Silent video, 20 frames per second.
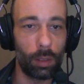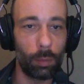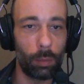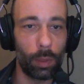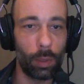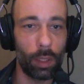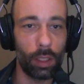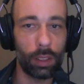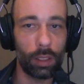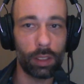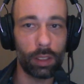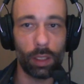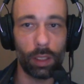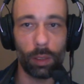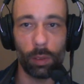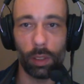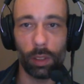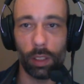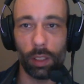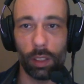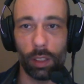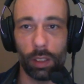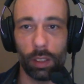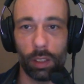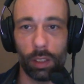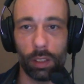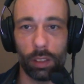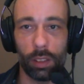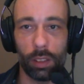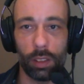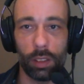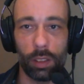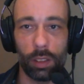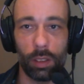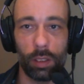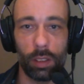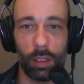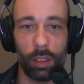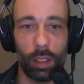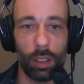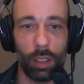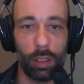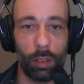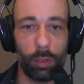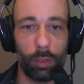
but I want to change the